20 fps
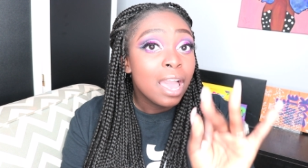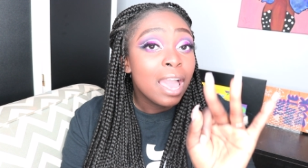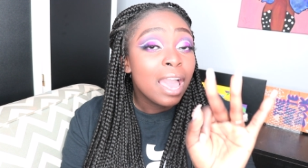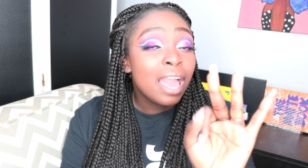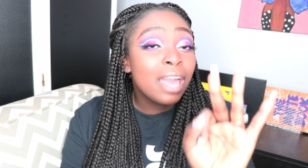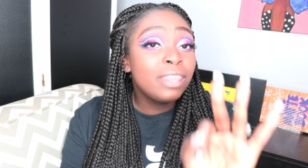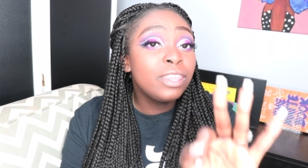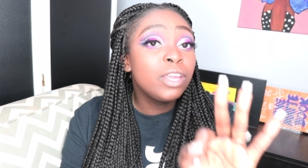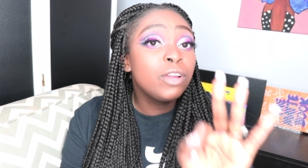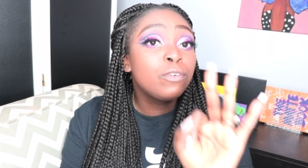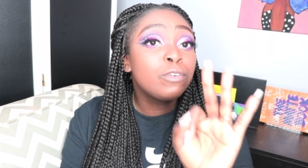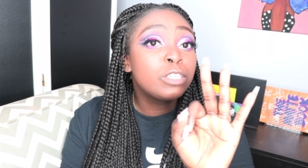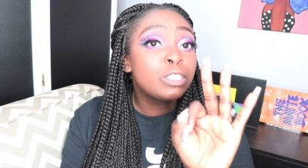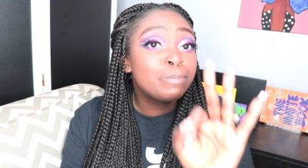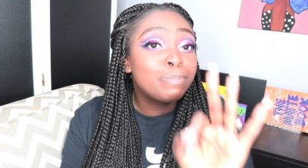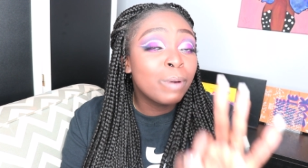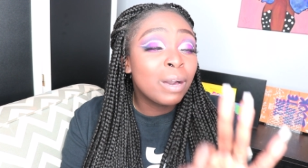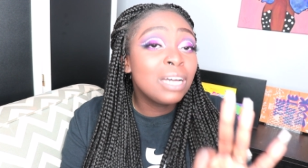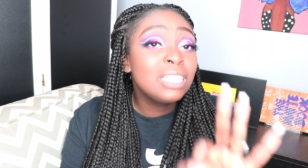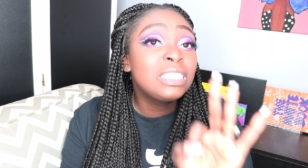And they're
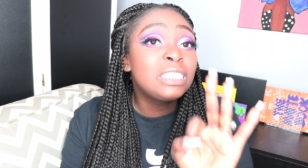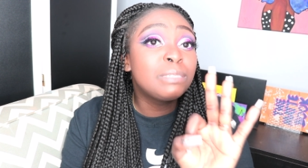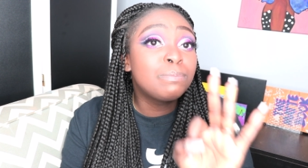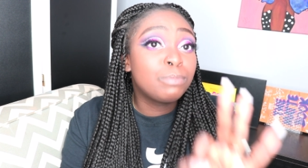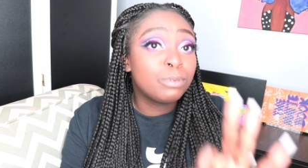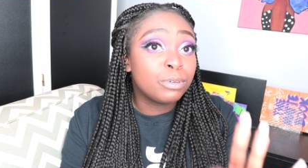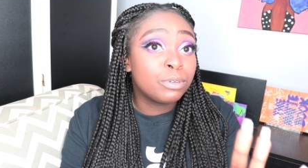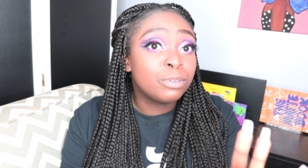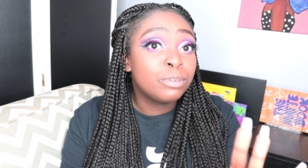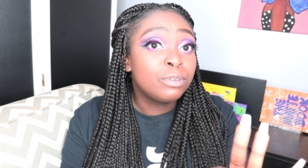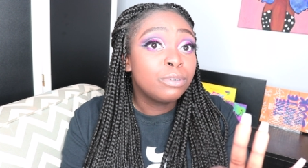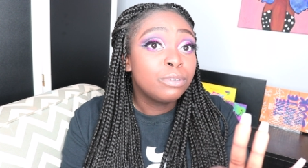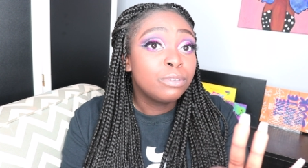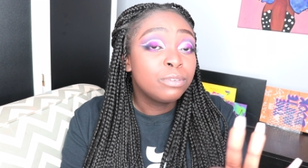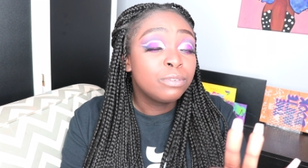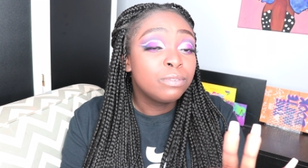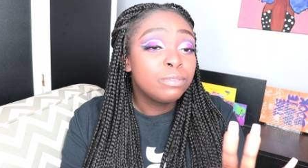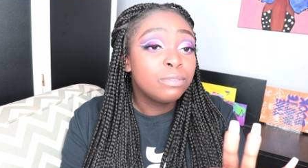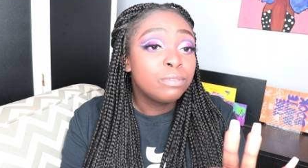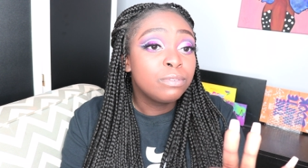responsible
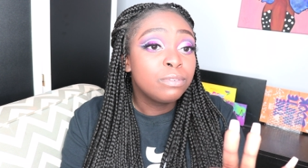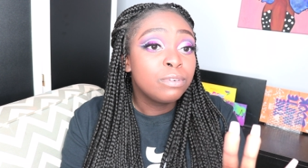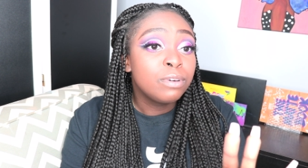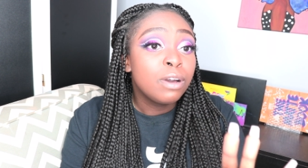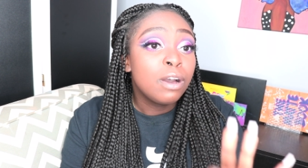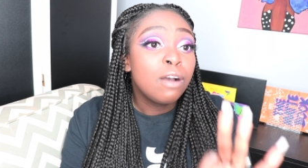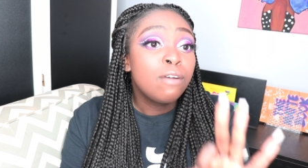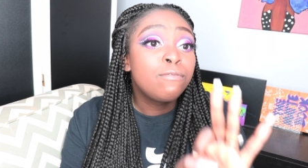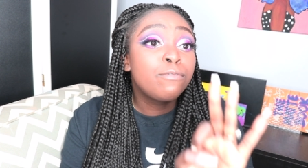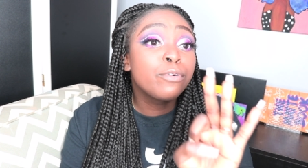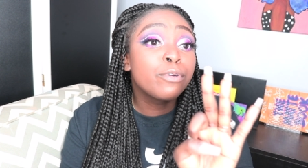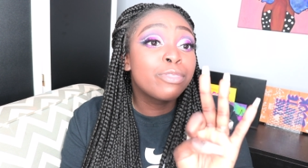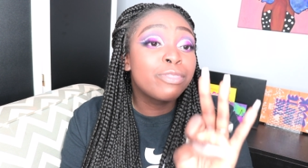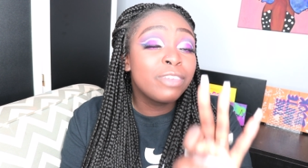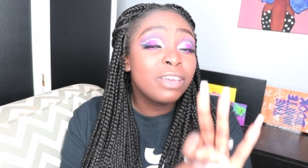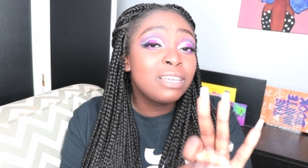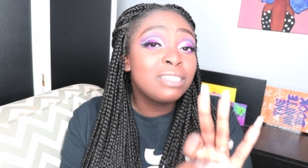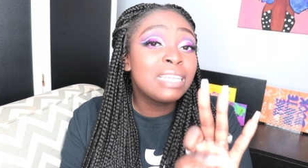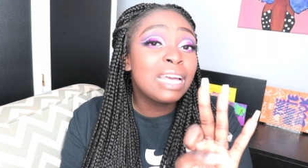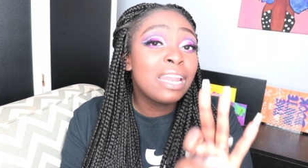for
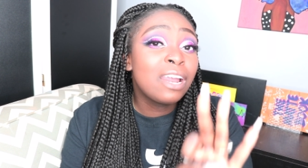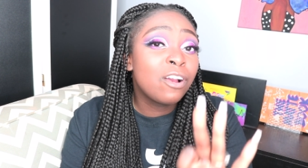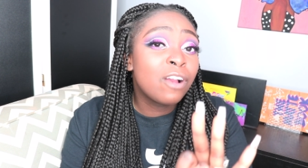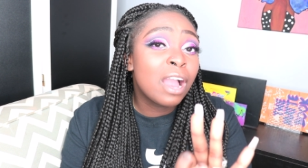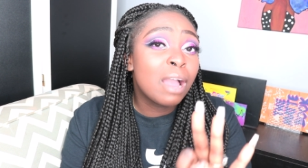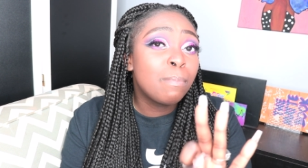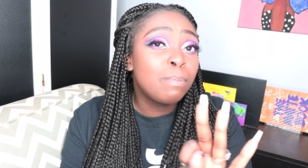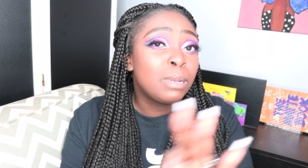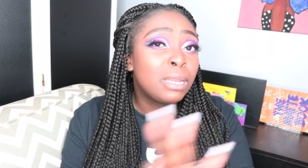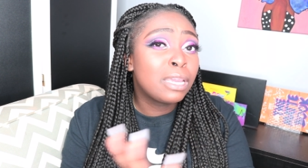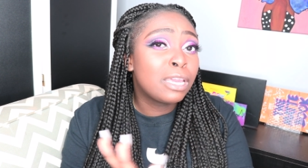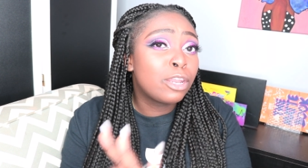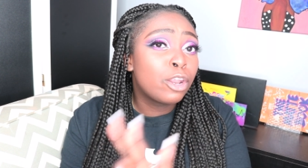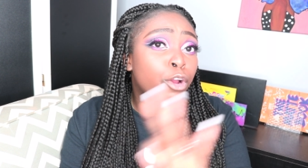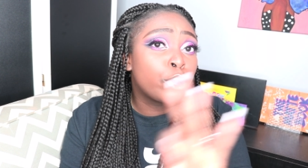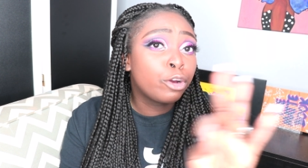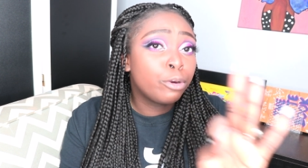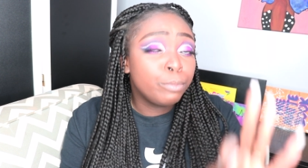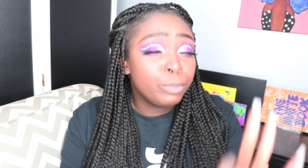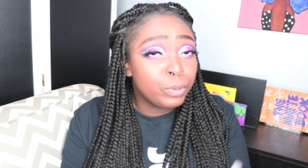things that are happening in
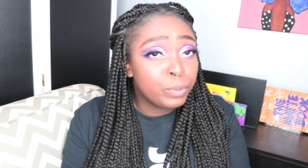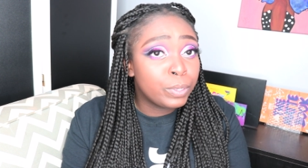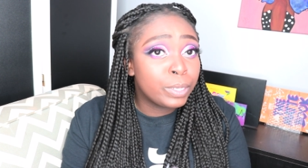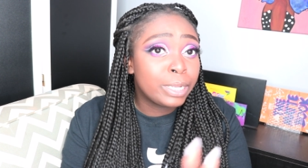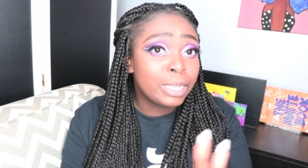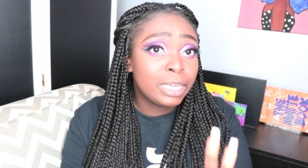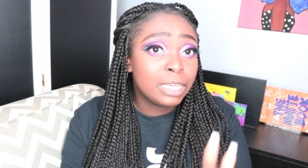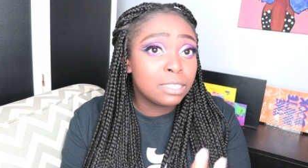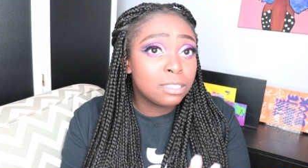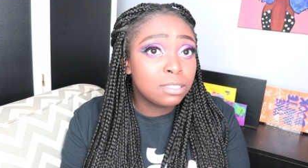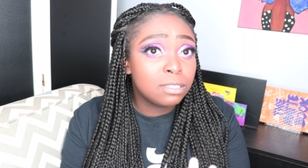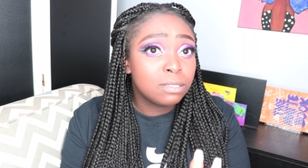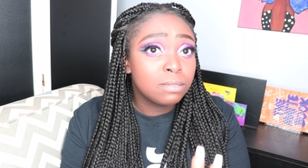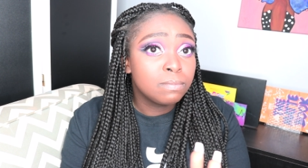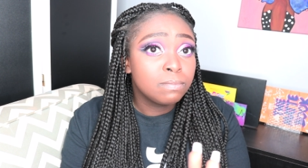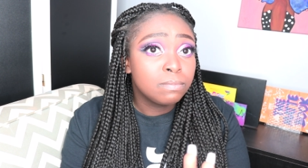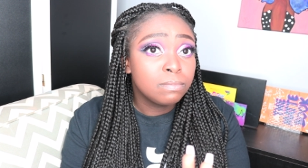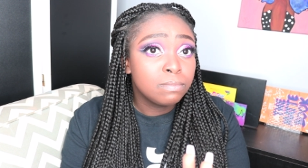our communities.